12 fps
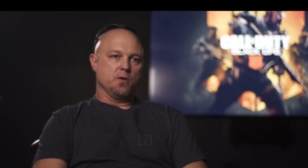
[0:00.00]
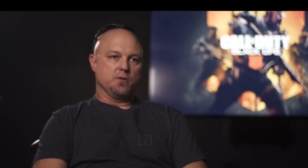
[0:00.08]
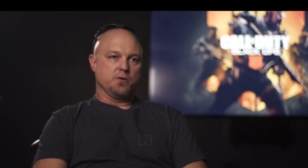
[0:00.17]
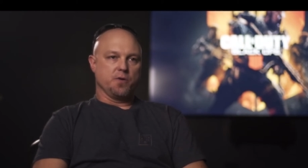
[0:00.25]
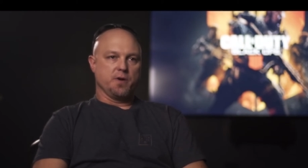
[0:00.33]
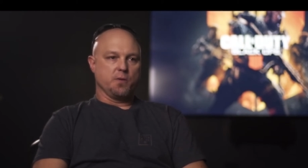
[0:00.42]

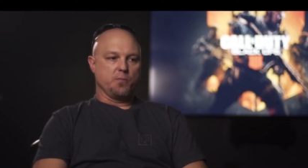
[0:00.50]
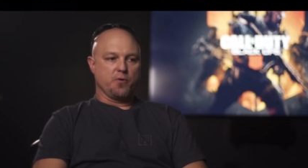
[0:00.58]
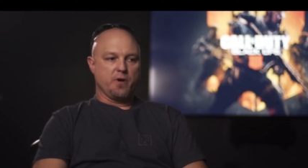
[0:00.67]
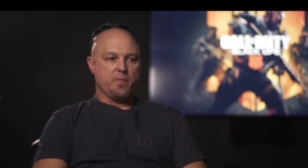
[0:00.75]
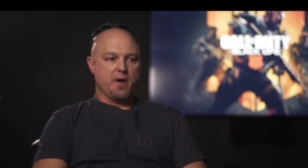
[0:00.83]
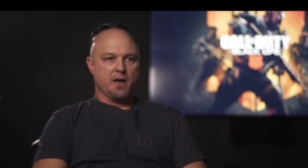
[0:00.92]
during the
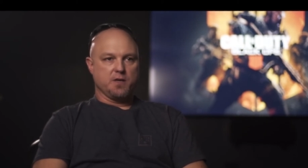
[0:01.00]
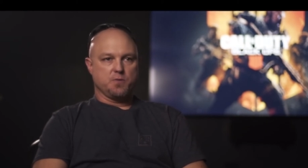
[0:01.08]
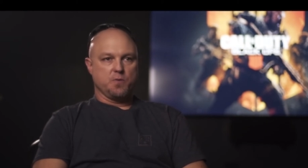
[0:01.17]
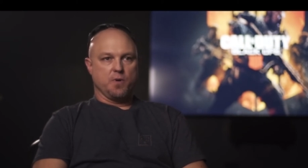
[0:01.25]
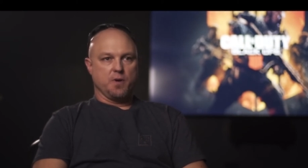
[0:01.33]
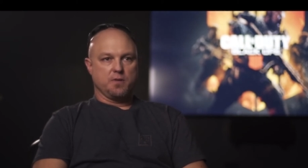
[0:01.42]
pre-match,
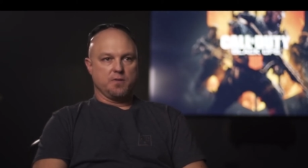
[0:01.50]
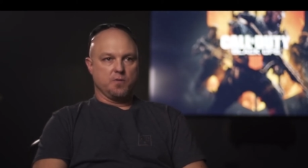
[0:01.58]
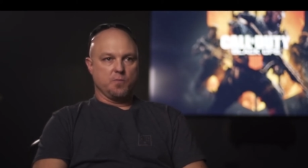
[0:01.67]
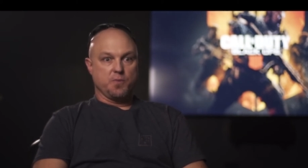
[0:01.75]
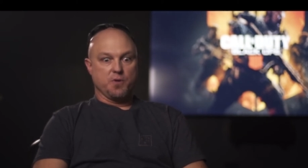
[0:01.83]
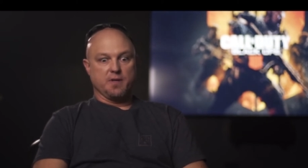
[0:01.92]
we want to
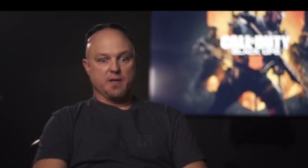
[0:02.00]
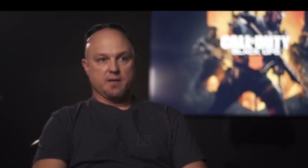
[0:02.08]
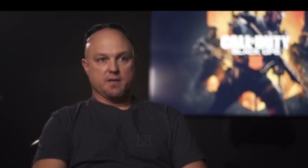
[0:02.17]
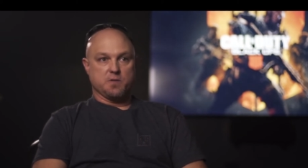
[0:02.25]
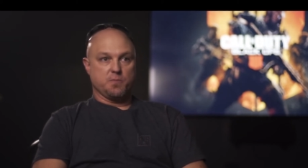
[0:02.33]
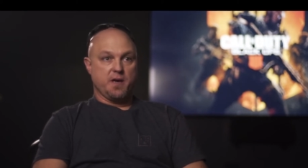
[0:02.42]
build
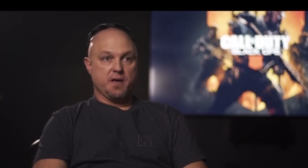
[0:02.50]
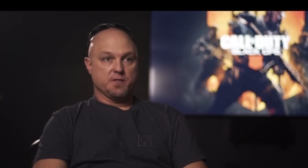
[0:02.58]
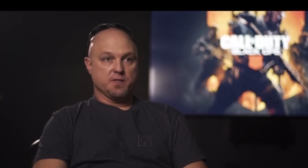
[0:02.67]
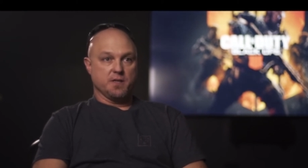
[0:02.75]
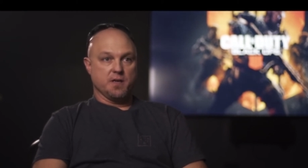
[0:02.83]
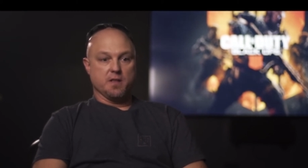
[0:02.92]
anticipation.